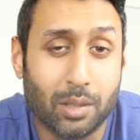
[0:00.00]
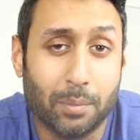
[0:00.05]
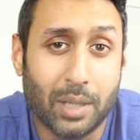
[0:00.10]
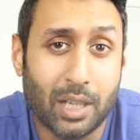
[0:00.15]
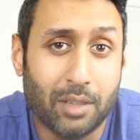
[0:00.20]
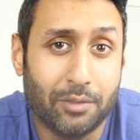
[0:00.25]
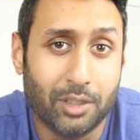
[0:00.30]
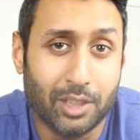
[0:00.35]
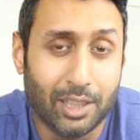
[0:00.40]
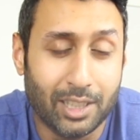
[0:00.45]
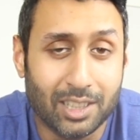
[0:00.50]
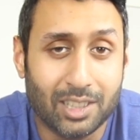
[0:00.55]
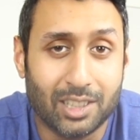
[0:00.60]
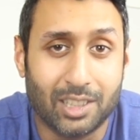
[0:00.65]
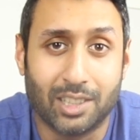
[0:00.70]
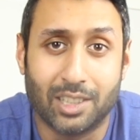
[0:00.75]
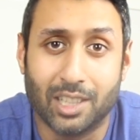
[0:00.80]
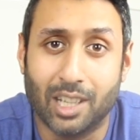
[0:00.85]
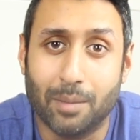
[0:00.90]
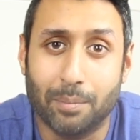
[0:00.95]
about for years
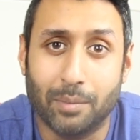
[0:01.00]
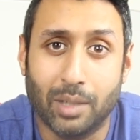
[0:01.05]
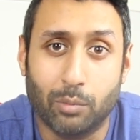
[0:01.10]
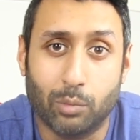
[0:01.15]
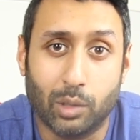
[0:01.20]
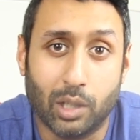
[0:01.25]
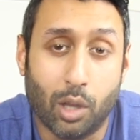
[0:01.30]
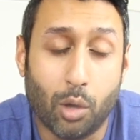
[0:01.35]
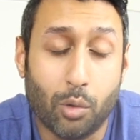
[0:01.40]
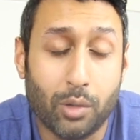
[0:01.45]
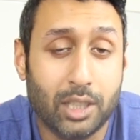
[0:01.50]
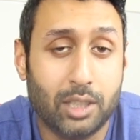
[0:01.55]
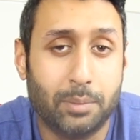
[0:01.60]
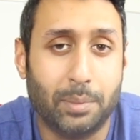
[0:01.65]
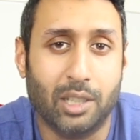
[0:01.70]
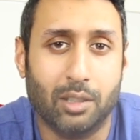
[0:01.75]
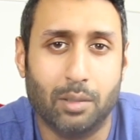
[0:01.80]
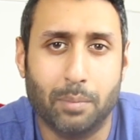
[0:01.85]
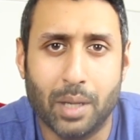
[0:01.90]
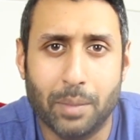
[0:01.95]
to come and will always
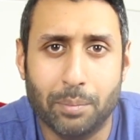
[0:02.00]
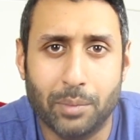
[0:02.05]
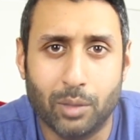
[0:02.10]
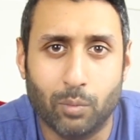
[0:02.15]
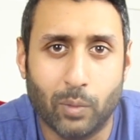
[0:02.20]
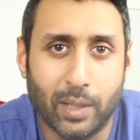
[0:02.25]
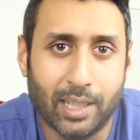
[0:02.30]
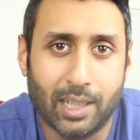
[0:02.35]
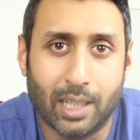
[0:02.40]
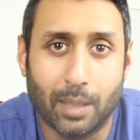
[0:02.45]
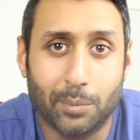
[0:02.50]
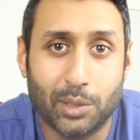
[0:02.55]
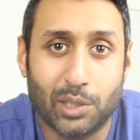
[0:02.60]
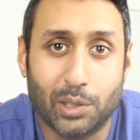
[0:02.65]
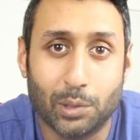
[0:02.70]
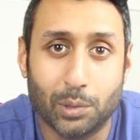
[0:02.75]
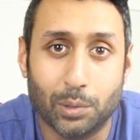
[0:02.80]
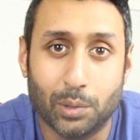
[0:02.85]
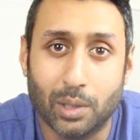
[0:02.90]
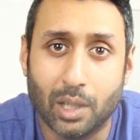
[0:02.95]
be remembered when it comes
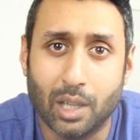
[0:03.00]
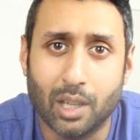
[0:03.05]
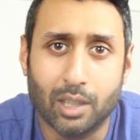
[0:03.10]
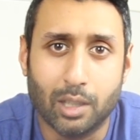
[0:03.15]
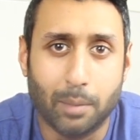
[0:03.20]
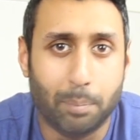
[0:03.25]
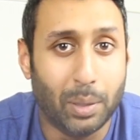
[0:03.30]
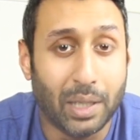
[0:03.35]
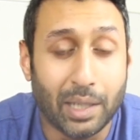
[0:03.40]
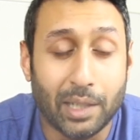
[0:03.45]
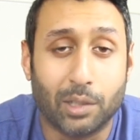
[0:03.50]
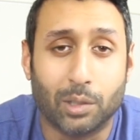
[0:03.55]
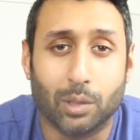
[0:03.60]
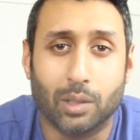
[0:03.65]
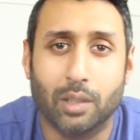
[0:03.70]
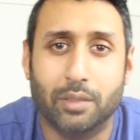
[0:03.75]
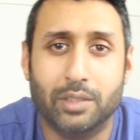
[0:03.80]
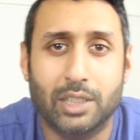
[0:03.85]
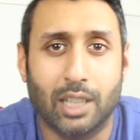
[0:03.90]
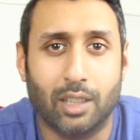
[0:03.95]
to the
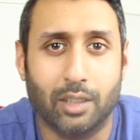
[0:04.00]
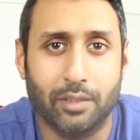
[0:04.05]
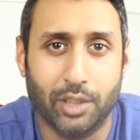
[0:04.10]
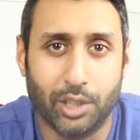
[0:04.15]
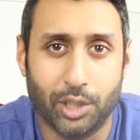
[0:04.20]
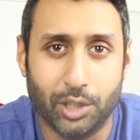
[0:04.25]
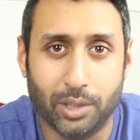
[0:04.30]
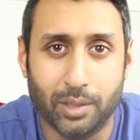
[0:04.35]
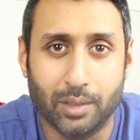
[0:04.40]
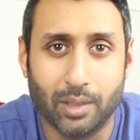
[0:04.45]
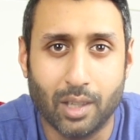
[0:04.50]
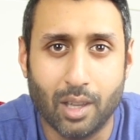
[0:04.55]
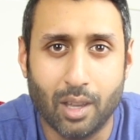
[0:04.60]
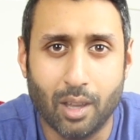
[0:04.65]
pinnacle of television.